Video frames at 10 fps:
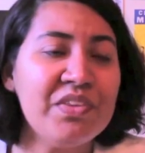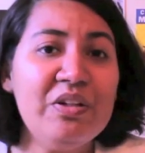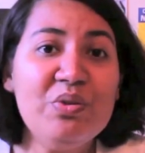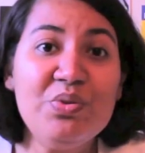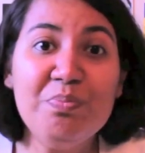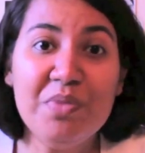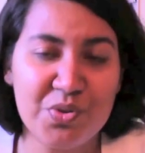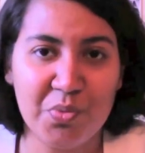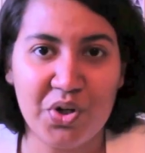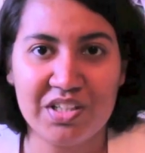that was
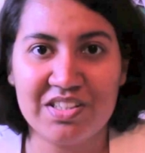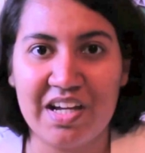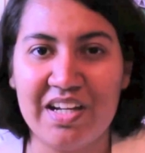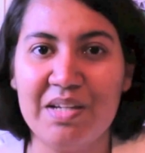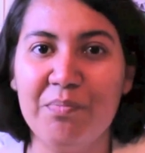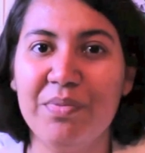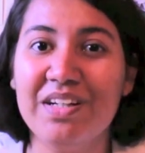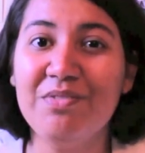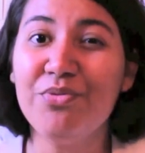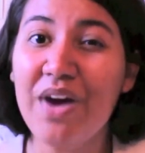much more exciting,
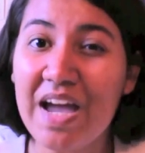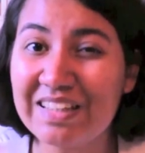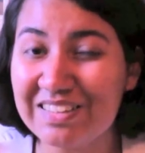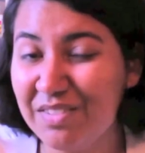but in fact,